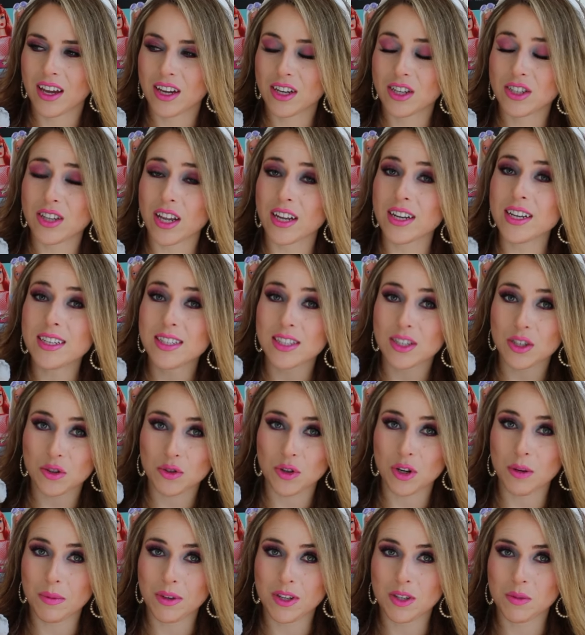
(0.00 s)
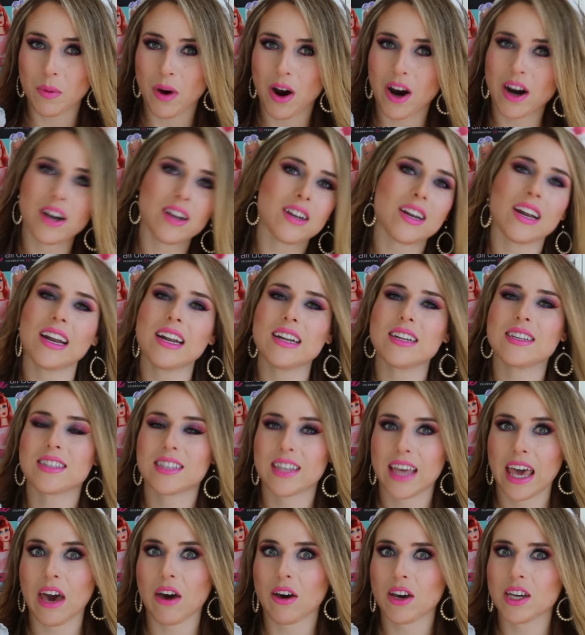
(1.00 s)
Sunday's extremely smart,
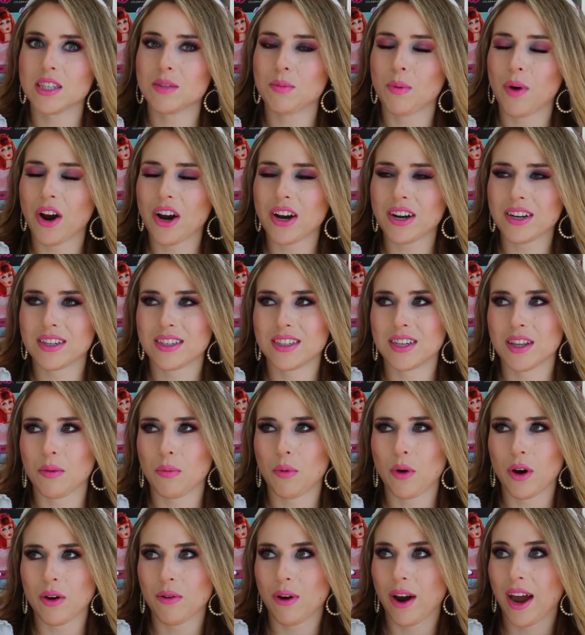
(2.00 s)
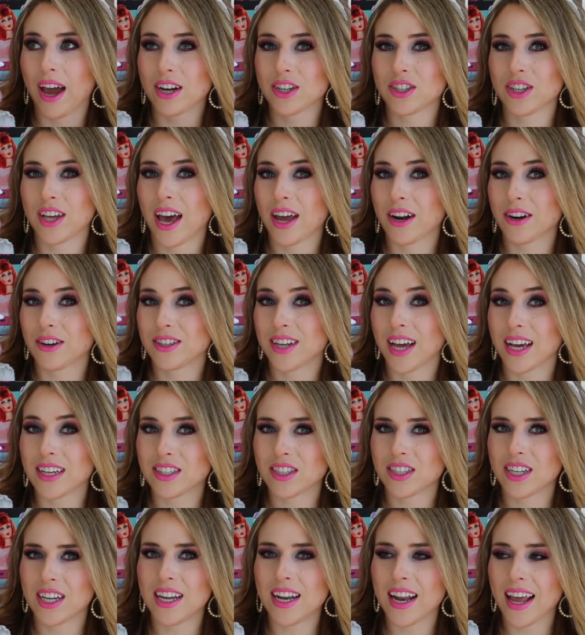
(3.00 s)
scary smart, to the point where I actually had her
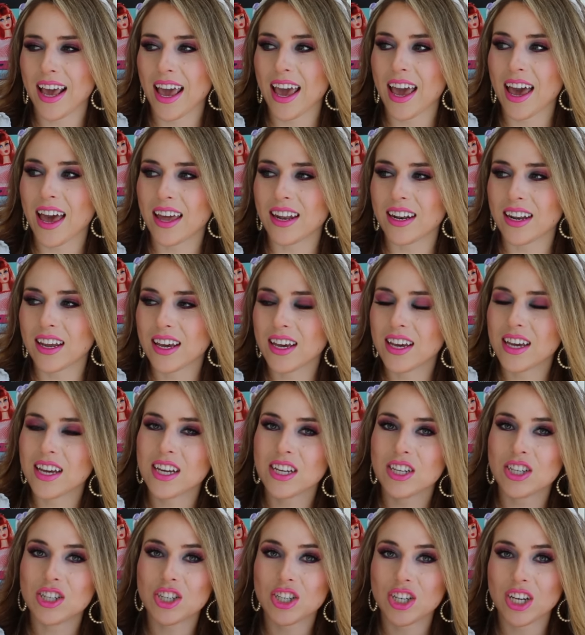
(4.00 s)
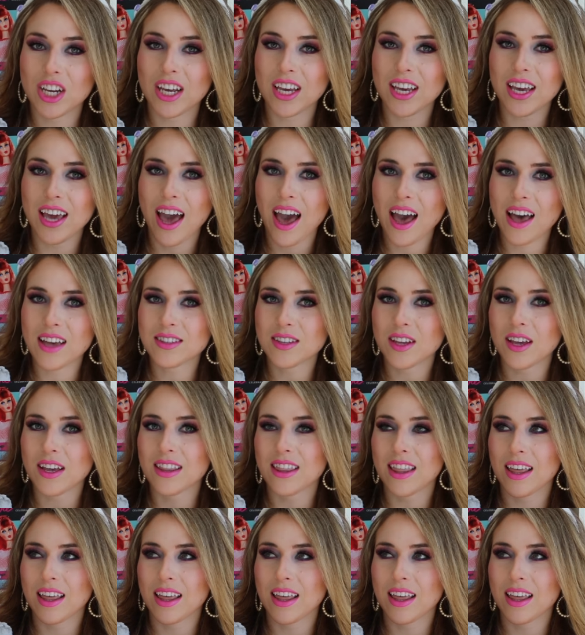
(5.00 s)
tested, and she has,